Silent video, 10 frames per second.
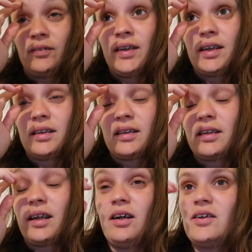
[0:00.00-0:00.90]
I think
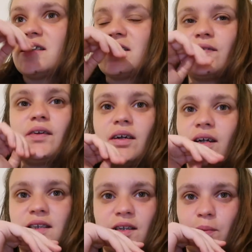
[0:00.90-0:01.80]
the last few
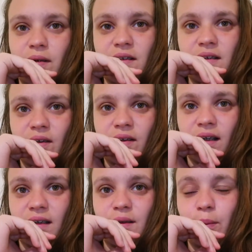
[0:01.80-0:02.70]
nights they've been so
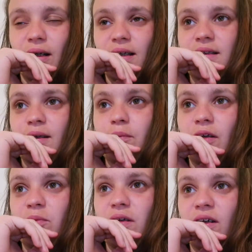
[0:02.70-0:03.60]
shattered, bless them.
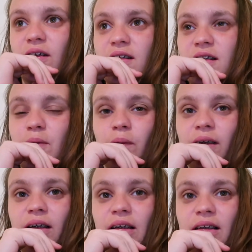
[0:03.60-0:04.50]
They've been going to sleep
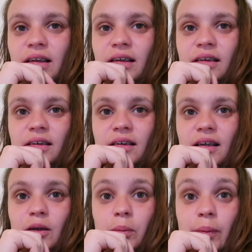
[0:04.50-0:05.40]
quite early and then
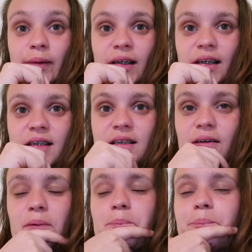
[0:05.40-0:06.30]
getting up a bit
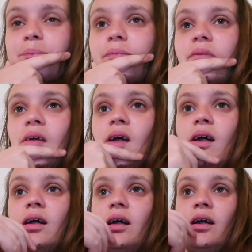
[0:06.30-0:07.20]
later.
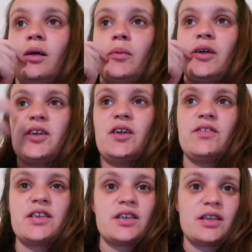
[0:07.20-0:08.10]
Um, I don't know if
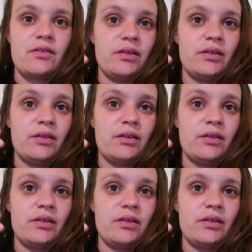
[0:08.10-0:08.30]
it's because they're